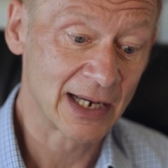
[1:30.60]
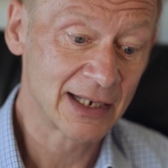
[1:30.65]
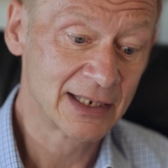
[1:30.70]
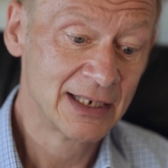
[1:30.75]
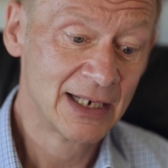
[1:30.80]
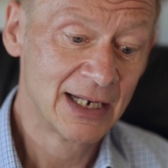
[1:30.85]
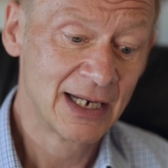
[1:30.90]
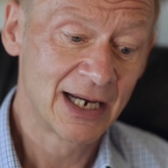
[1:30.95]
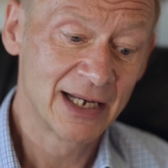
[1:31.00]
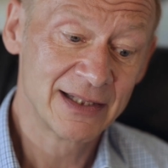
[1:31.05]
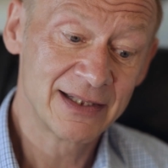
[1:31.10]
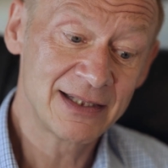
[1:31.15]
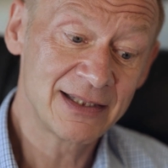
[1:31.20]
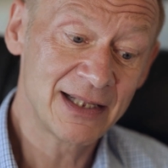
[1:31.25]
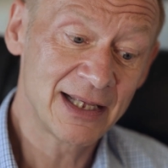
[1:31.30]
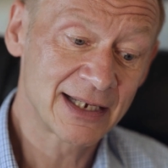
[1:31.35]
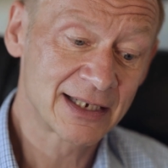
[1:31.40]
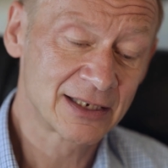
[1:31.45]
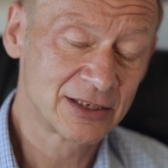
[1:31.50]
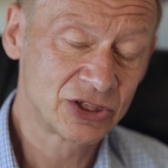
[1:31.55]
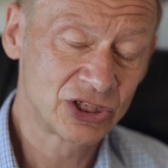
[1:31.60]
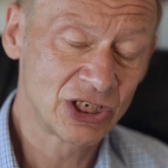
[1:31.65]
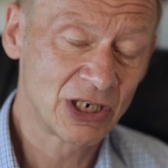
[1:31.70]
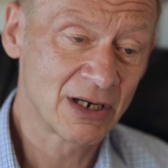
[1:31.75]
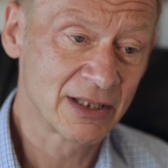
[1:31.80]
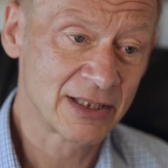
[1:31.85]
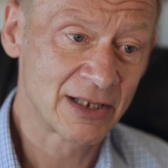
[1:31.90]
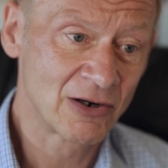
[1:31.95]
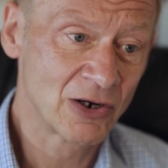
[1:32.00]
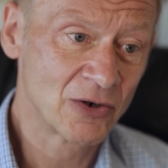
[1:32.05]
that. And then they can
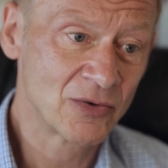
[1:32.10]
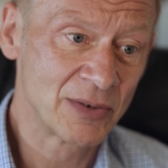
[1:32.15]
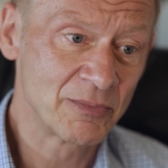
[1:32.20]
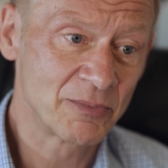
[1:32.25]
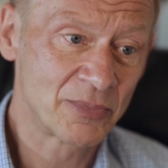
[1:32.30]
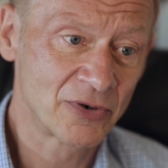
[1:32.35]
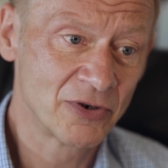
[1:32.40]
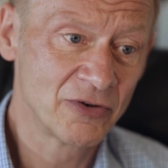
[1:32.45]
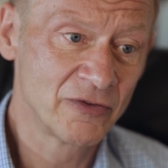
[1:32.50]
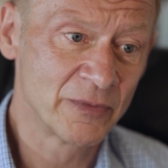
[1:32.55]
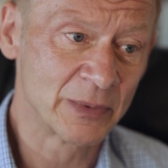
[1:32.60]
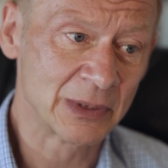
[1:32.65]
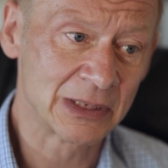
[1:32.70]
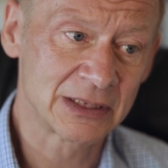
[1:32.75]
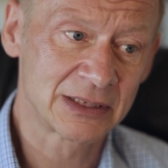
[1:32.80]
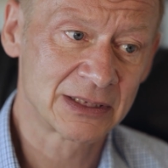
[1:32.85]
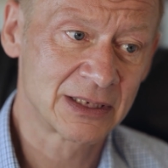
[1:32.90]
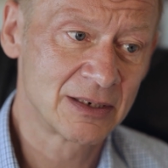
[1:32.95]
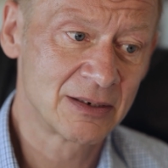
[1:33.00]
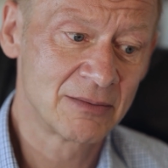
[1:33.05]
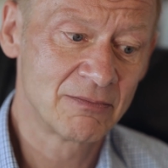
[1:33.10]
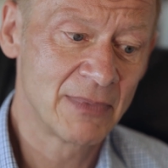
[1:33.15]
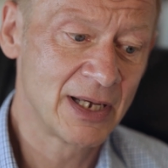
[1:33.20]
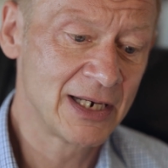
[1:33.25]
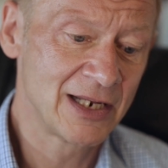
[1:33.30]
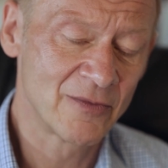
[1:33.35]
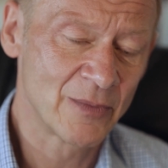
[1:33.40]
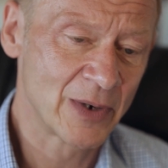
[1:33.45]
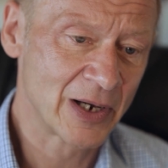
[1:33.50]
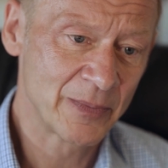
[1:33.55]
chart their own improvements, and
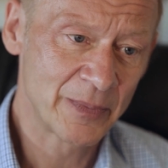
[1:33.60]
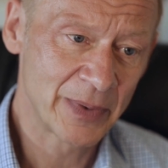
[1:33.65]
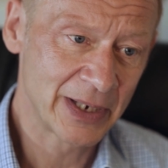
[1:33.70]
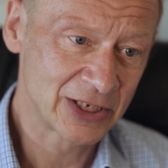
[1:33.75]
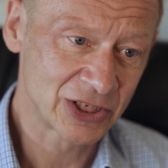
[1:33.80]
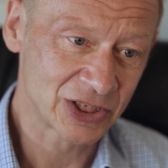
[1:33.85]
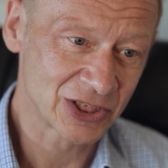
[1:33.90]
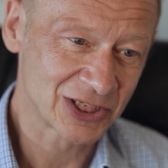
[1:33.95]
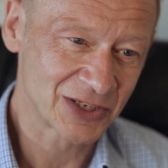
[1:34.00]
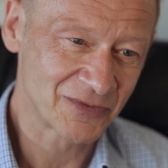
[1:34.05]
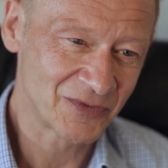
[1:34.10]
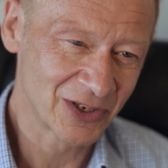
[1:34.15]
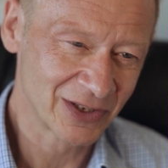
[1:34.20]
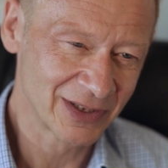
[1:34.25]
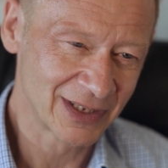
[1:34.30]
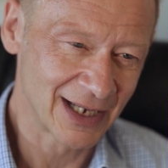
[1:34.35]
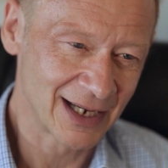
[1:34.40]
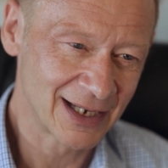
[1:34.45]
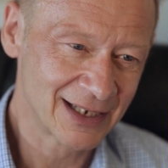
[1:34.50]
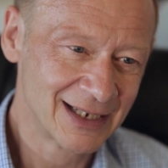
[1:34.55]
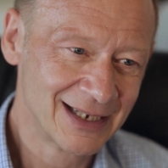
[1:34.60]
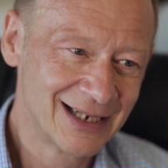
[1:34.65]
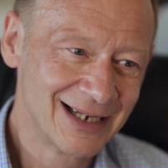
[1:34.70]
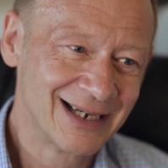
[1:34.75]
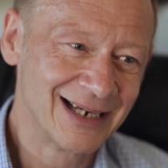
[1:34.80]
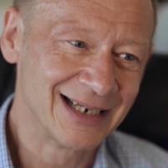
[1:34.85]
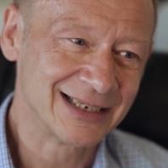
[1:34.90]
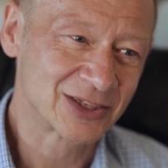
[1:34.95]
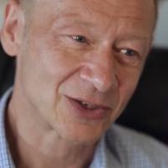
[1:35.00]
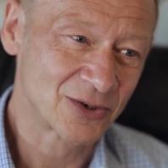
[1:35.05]
many of my patients have done that.
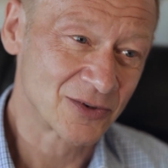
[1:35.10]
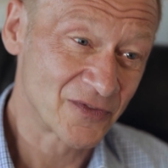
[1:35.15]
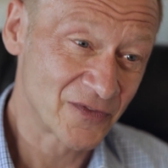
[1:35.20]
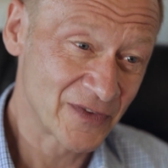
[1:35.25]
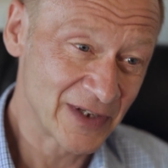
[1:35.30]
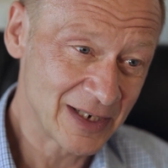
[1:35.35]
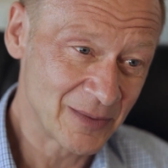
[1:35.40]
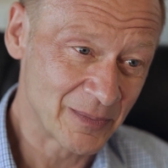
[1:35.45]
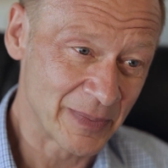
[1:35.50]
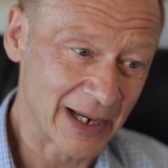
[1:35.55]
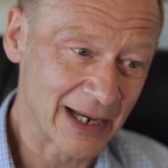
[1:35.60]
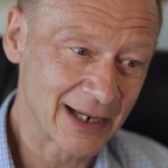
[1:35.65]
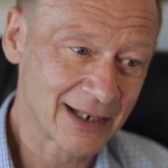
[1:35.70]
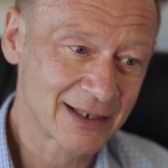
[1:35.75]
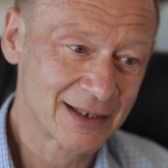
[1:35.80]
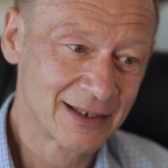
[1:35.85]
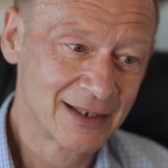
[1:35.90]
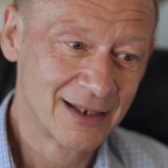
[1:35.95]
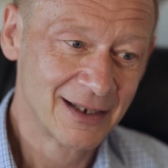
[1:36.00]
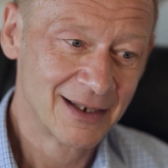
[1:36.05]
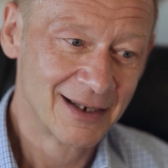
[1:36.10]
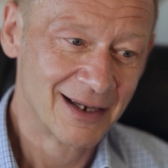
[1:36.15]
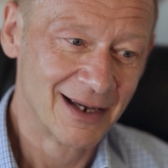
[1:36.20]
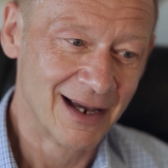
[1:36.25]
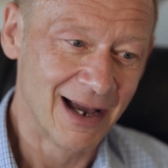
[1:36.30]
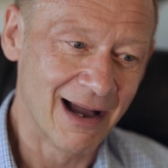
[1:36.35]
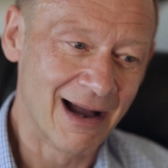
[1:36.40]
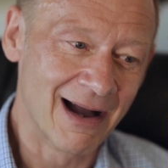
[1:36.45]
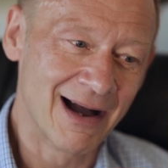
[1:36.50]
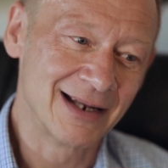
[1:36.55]
It's good feedback
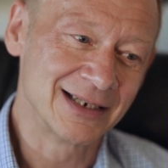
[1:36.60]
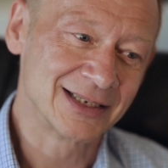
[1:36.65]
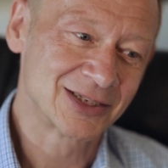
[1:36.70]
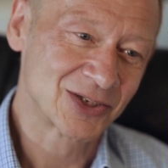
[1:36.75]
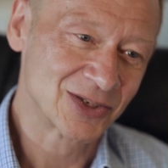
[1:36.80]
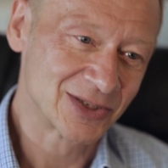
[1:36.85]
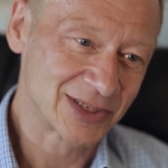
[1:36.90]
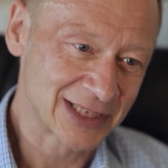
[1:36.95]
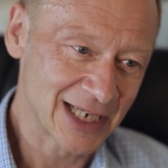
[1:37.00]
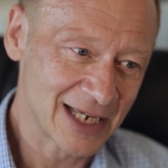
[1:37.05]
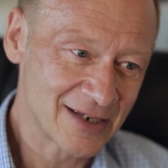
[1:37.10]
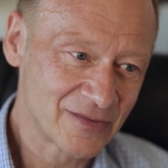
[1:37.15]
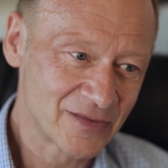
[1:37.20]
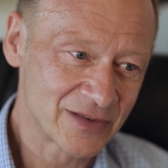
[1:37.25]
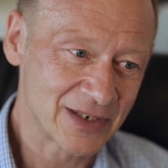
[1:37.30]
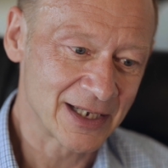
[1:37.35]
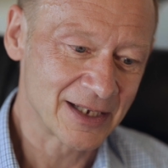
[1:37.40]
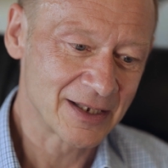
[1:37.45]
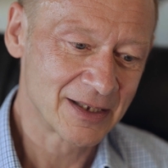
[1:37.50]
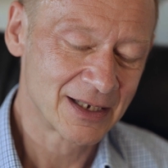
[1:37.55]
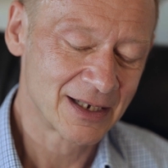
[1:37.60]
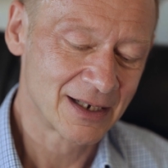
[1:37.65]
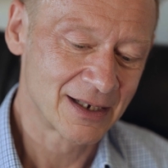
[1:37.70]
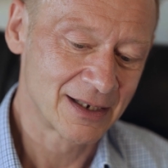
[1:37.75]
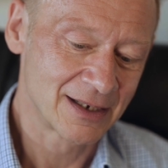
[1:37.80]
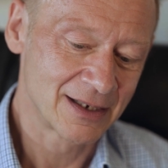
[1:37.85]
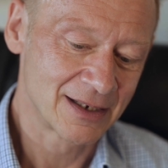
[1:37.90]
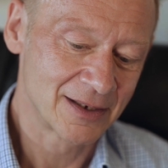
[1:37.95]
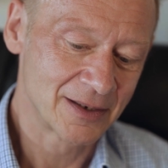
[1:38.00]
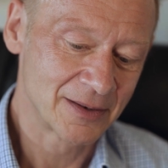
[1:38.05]
and it's good safety
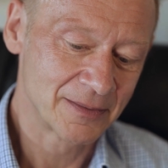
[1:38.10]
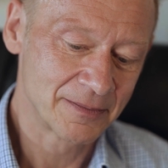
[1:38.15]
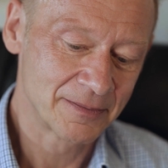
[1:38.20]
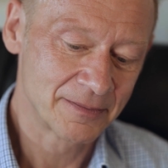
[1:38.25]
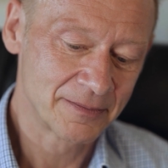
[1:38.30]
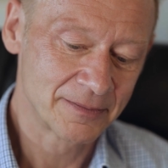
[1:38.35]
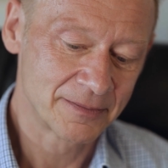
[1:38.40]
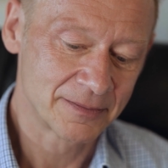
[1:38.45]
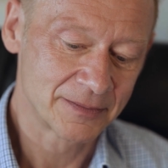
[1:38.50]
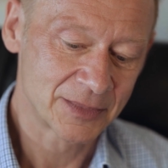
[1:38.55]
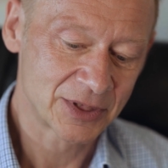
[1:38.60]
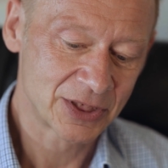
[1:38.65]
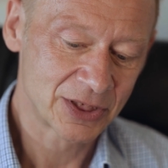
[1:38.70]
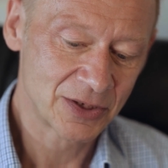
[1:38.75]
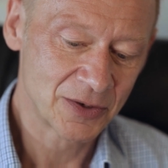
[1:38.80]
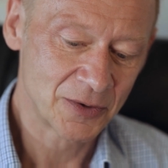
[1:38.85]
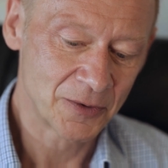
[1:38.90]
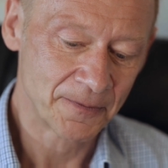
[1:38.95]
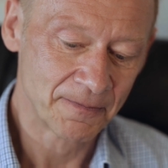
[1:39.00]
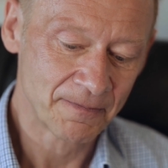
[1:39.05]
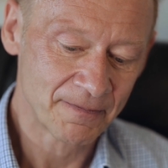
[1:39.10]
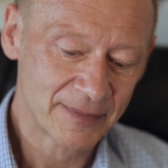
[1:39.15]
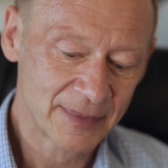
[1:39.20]
um, too.